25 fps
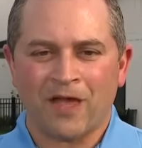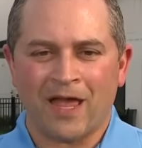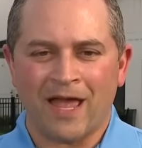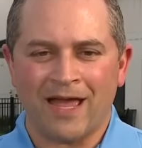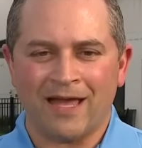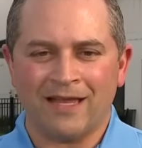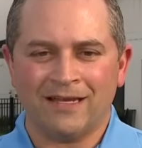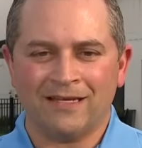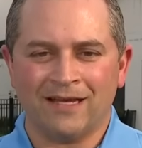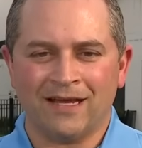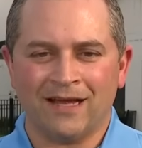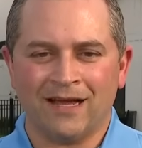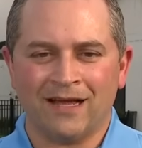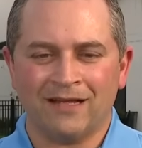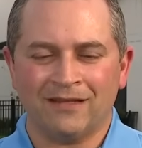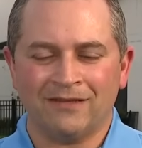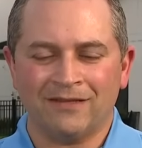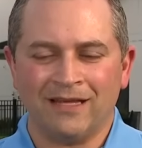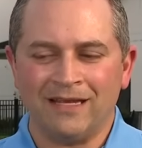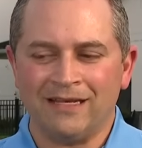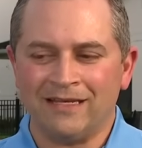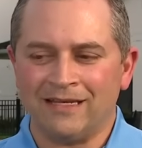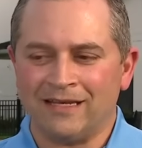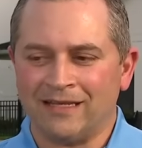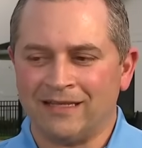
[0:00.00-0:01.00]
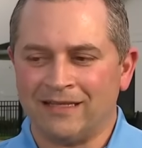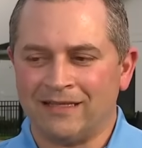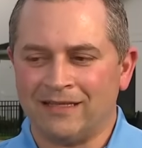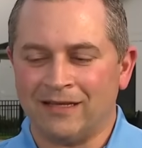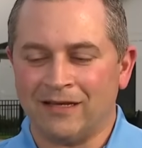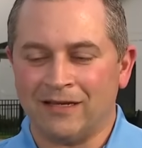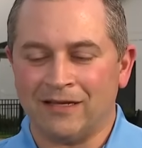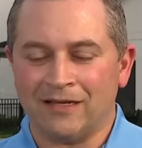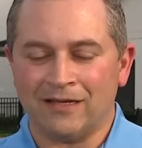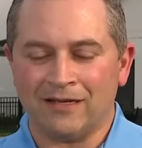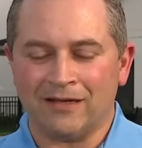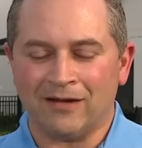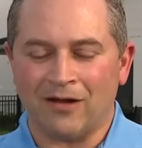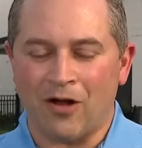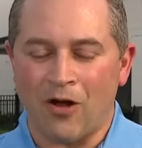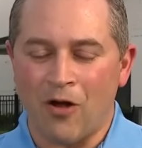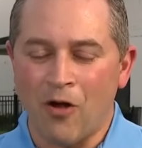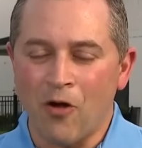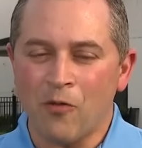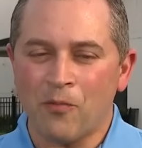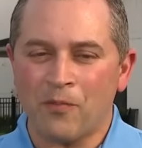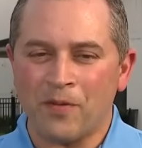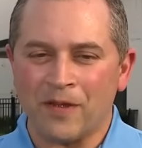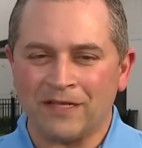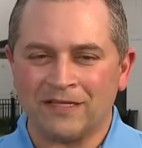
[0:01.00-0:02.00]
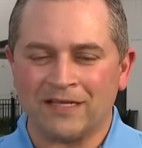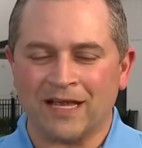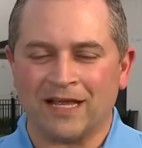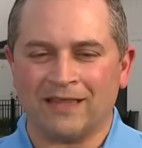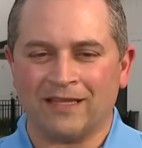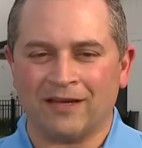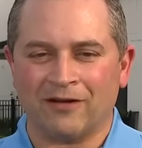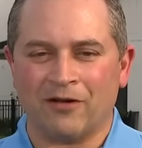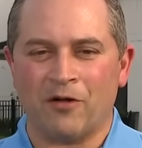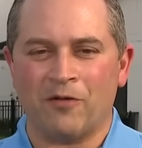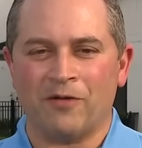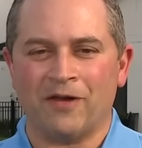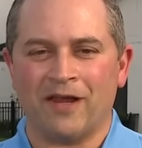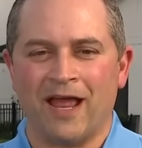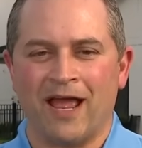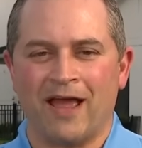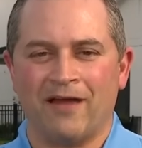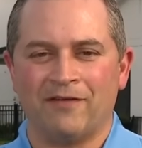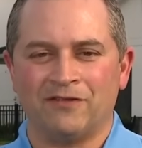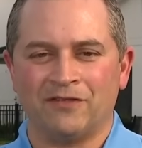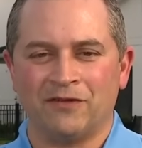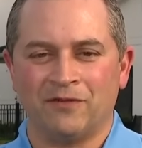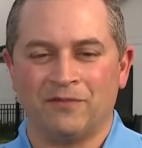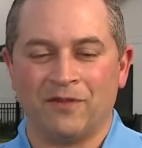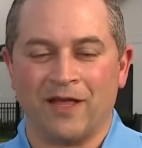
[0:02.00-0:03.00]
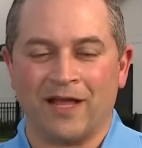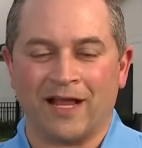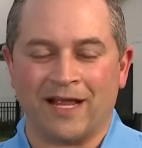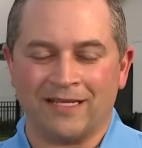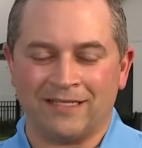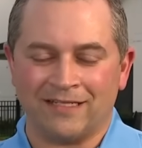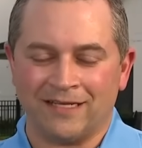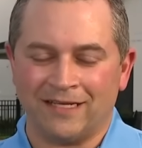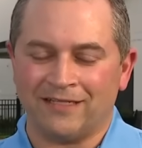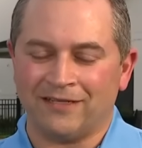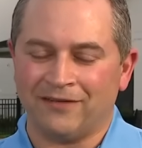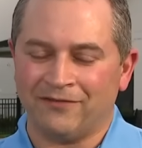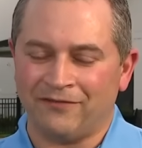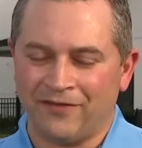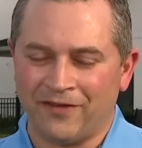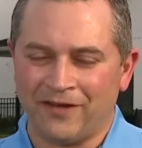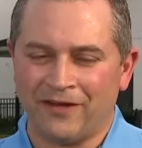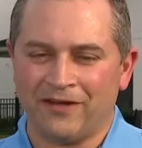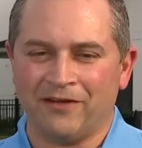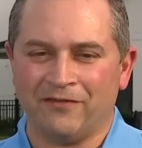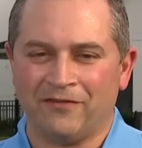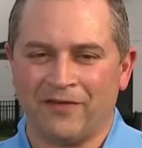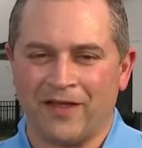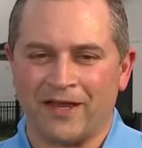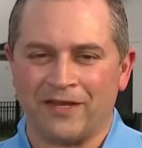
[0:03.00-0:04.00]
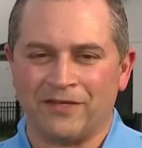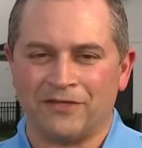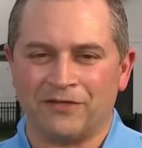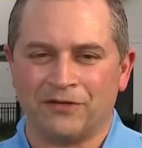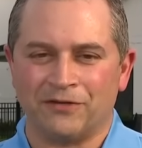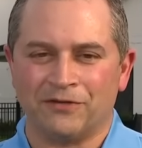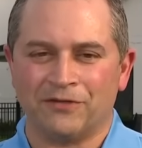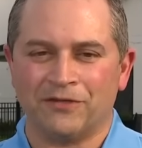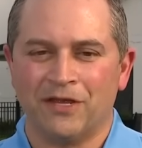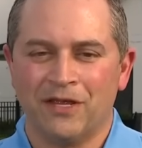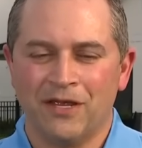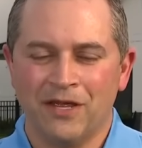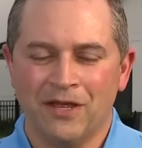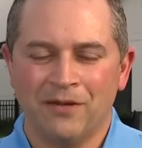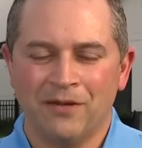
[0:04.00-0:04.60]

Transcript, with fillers: And Linda, the hope is that they're going to have some, like I said, definitive answers